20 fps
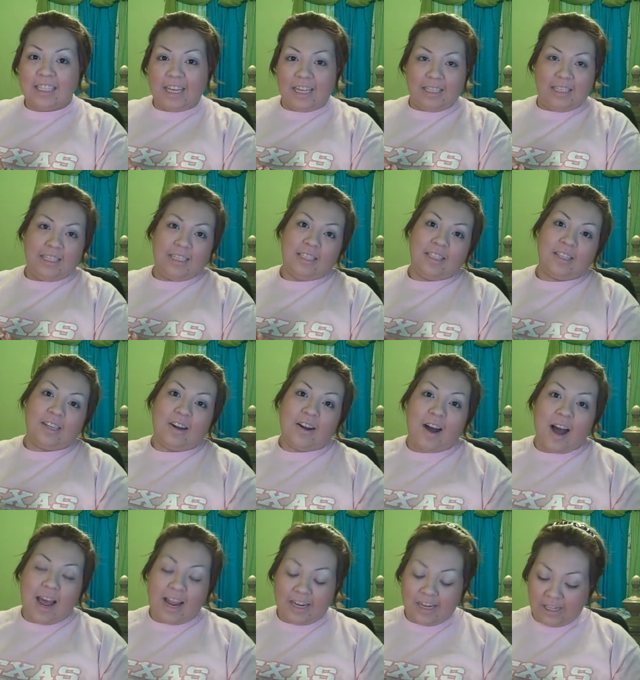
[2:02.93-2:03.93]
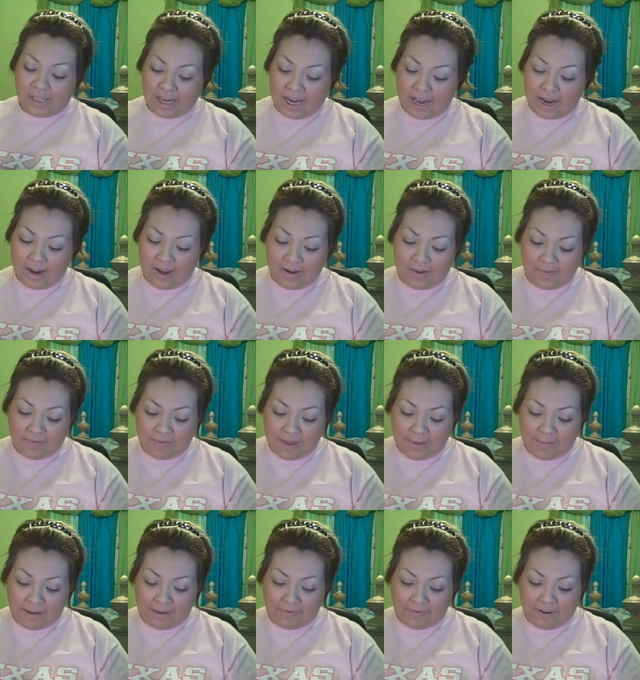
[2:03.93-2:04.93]
Jessie's Girl eyeshadow
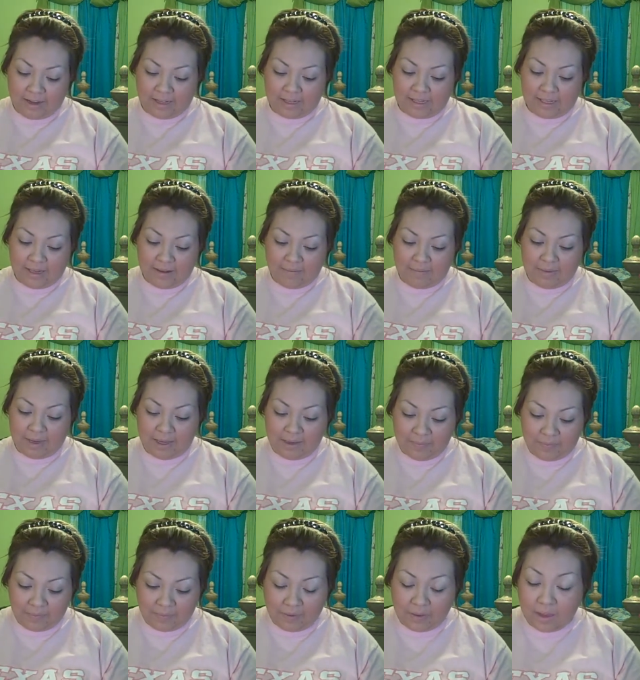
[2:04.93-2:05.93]
that my friend sent me.